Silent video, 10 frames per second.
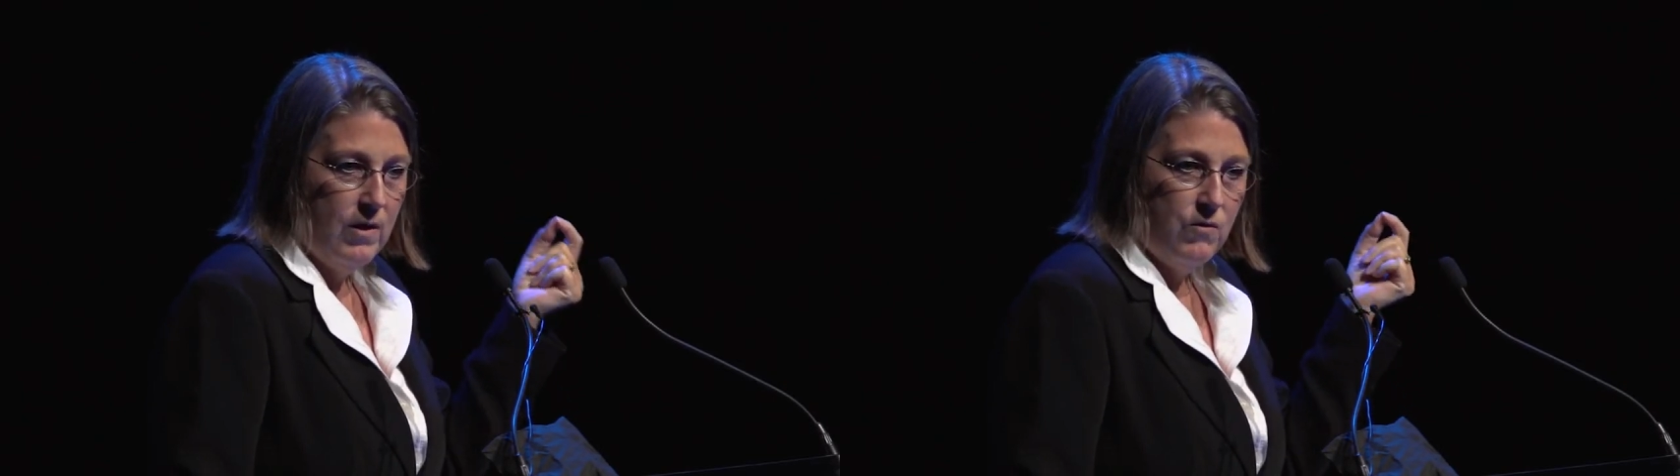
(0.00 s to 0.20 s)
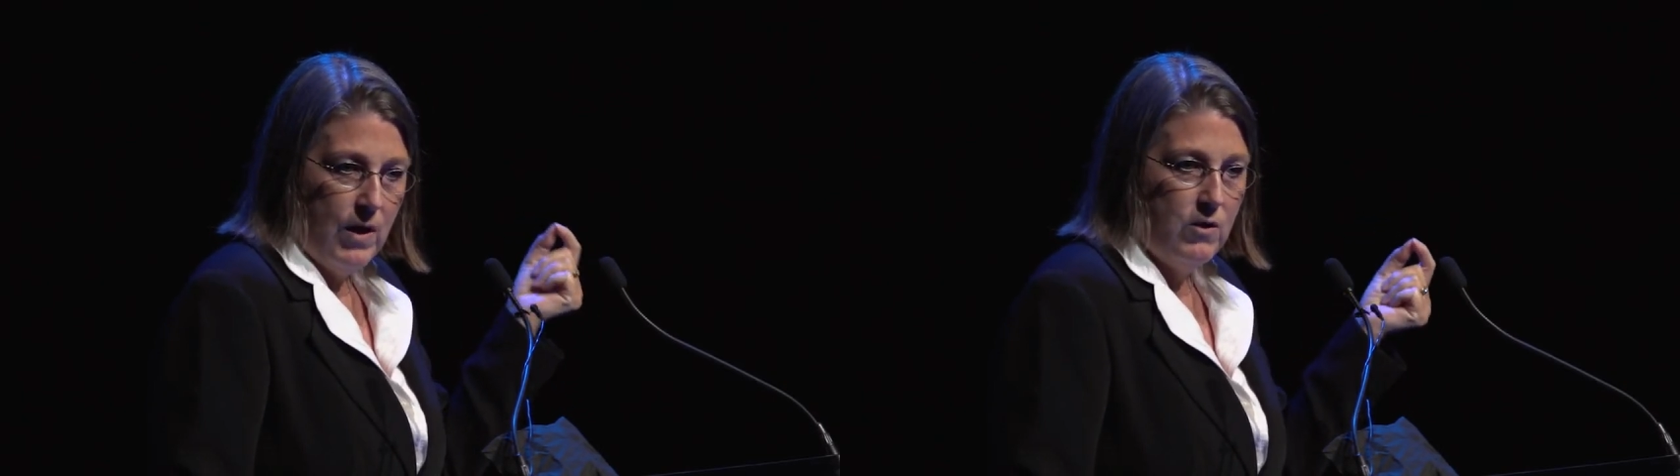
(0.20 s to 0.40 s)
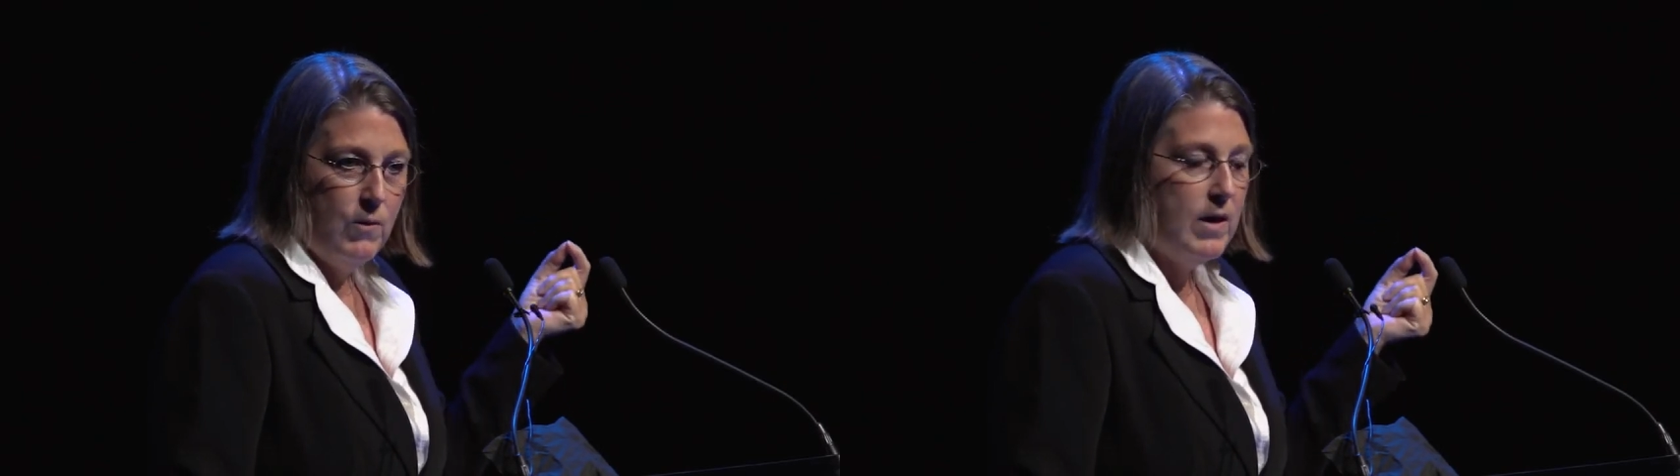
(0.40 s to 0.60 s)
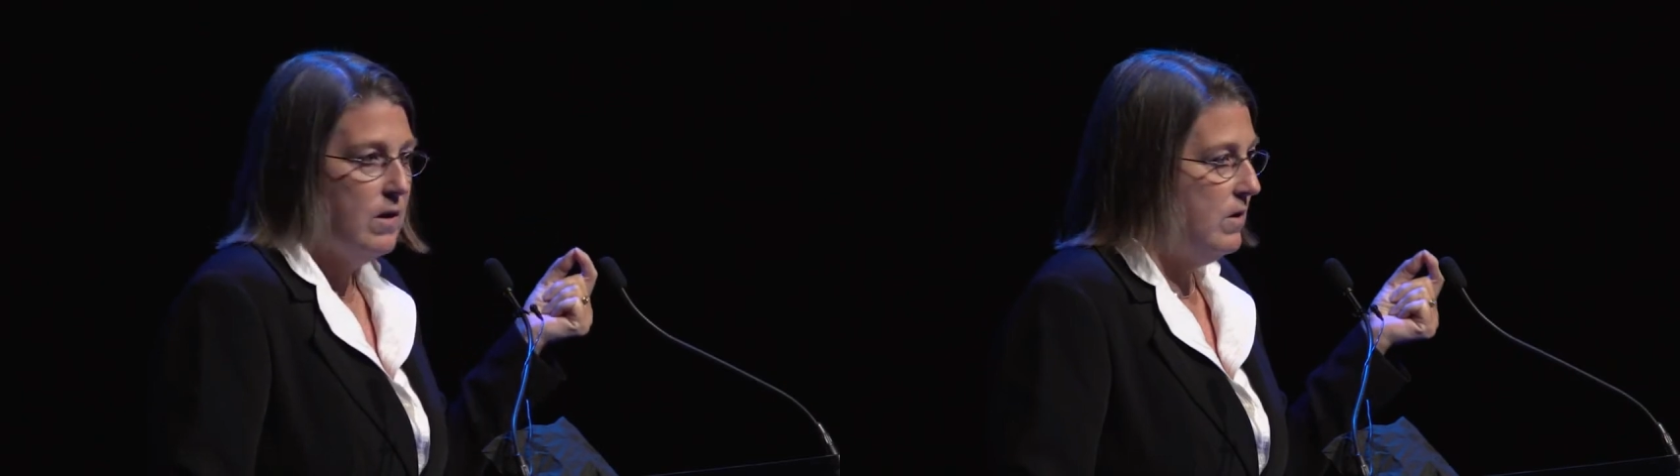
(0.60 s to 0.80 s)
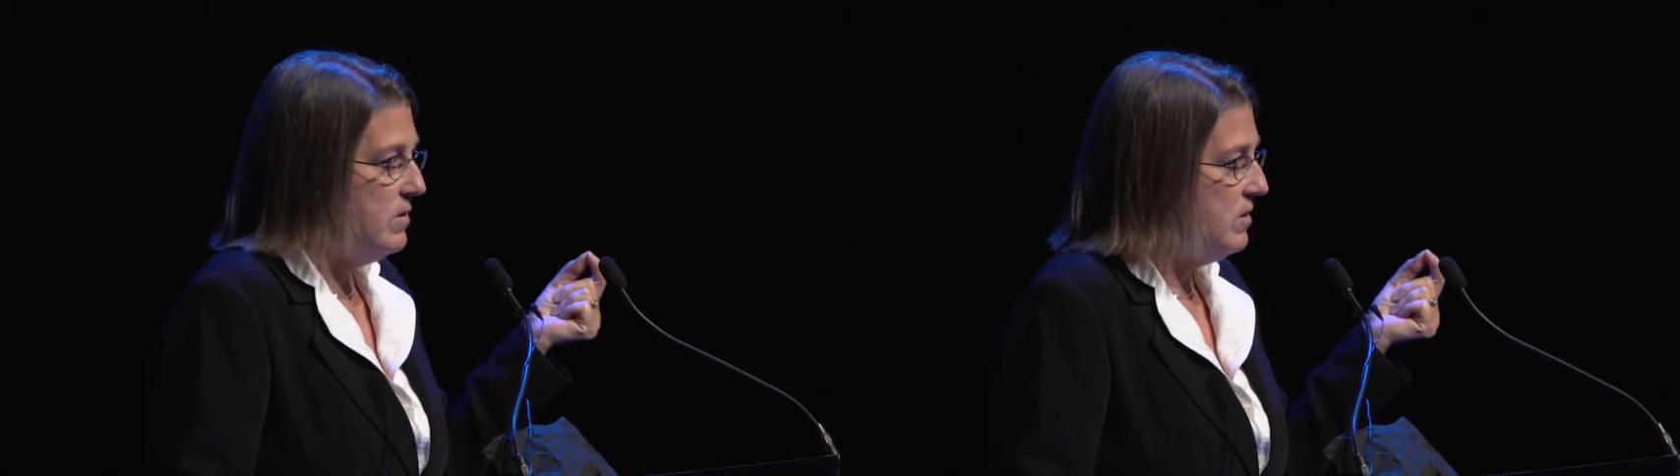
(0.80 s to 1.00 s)
and value
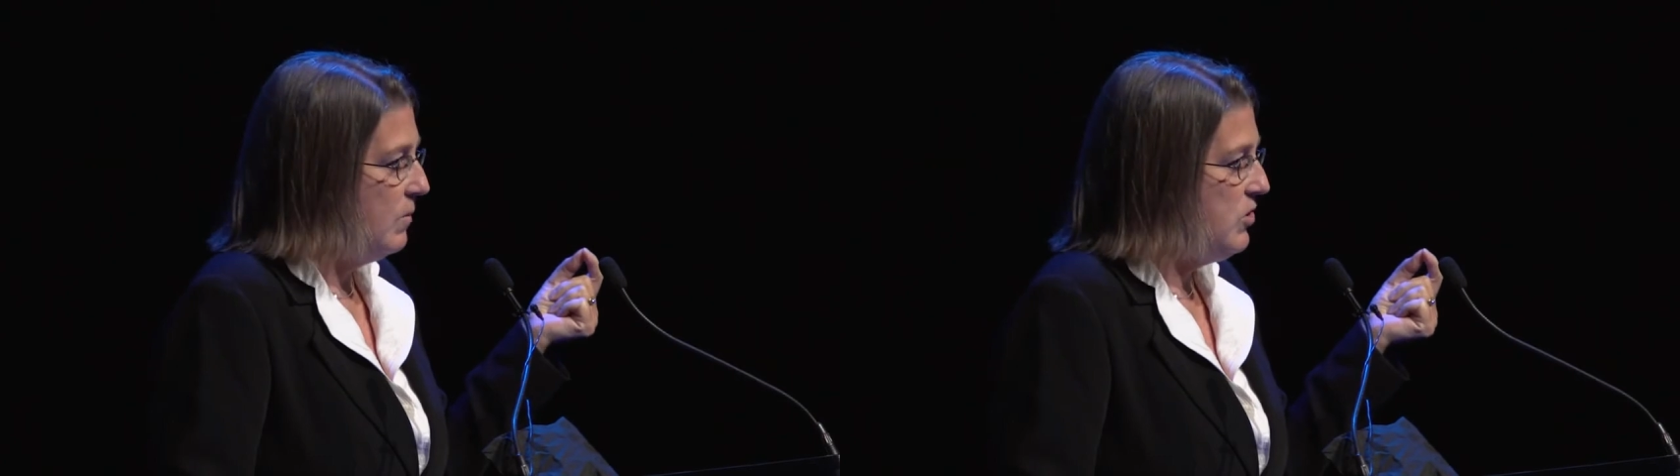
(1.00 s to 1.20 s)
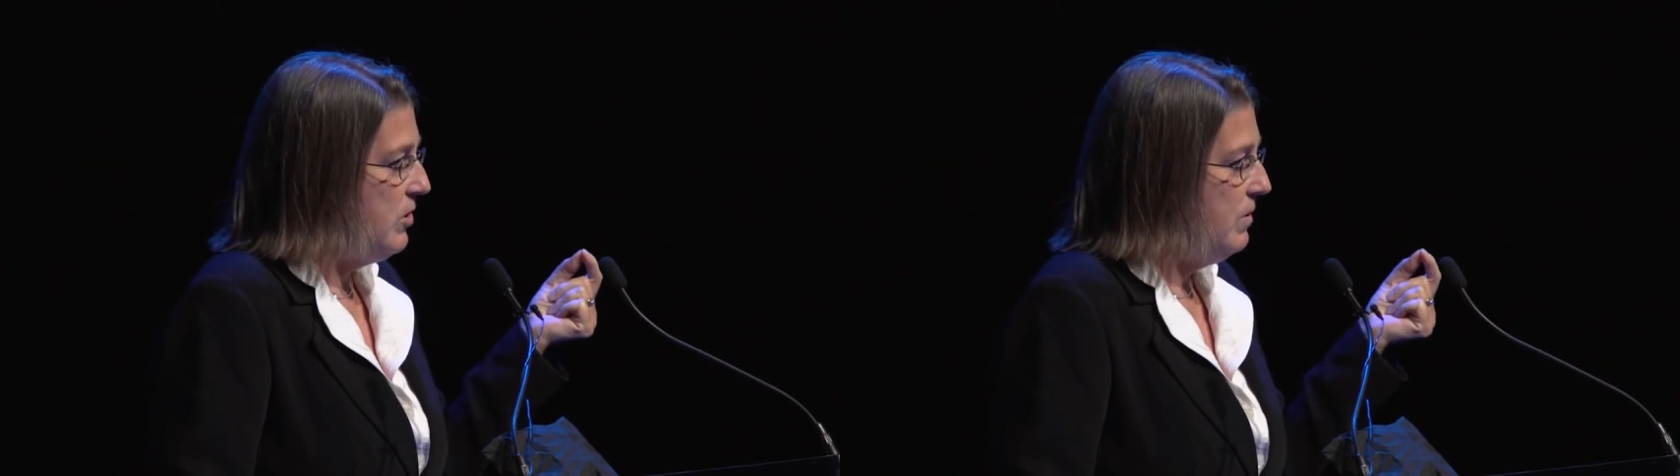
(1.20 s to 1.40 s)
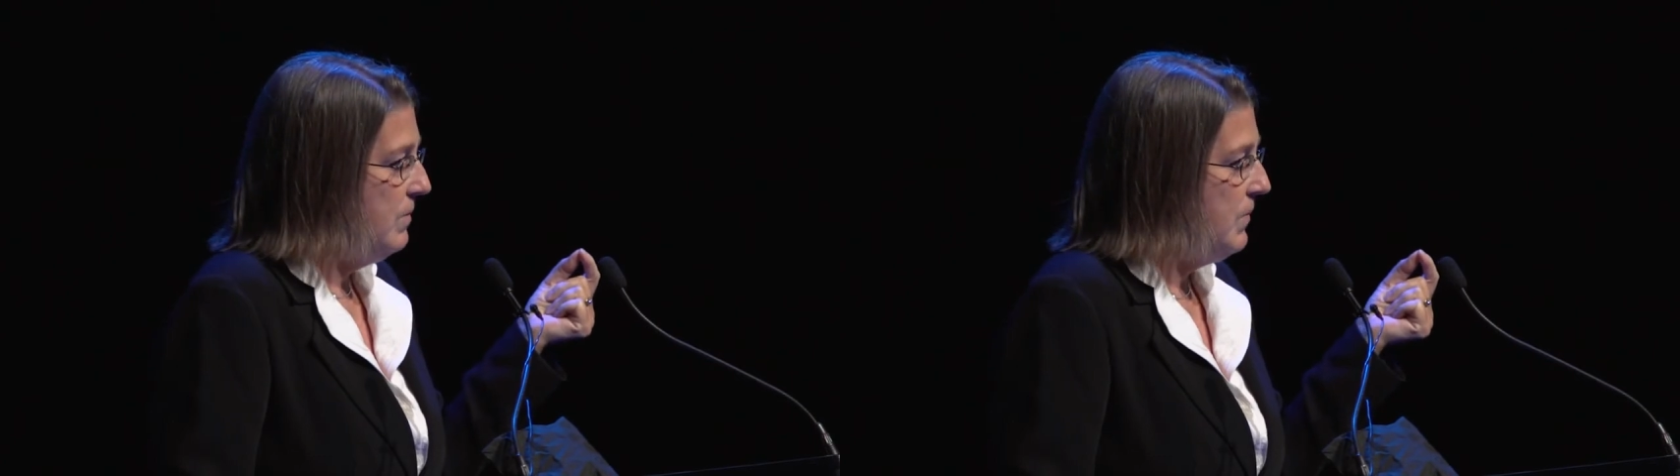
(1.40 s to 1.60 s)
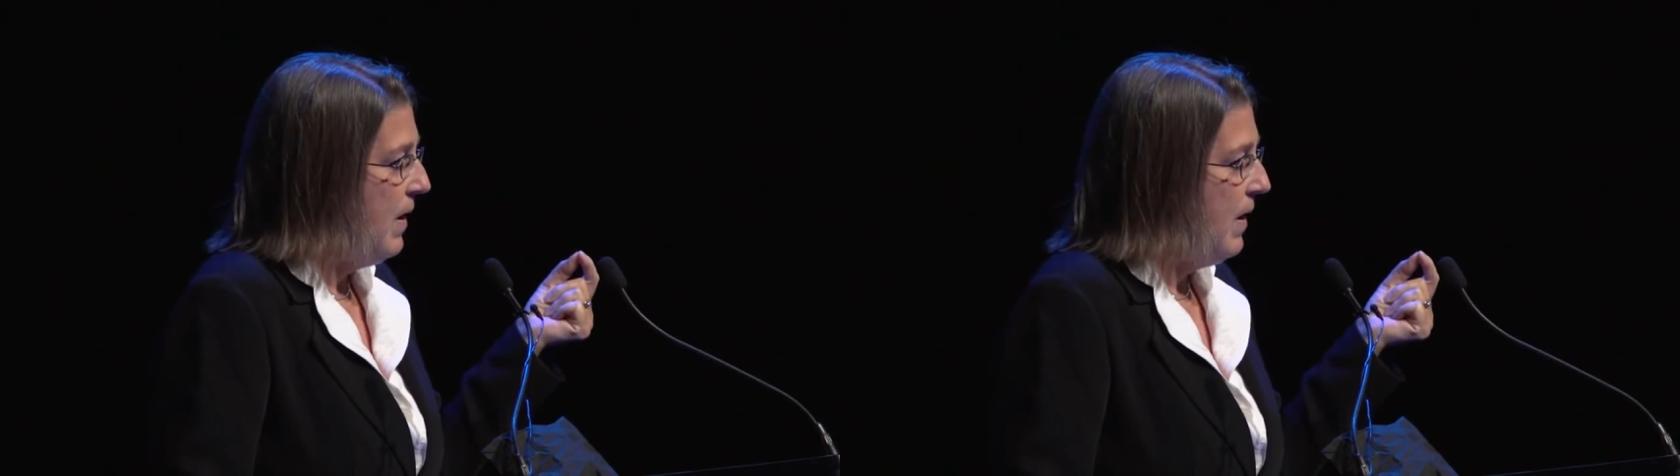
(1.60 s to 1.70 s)
added consumption.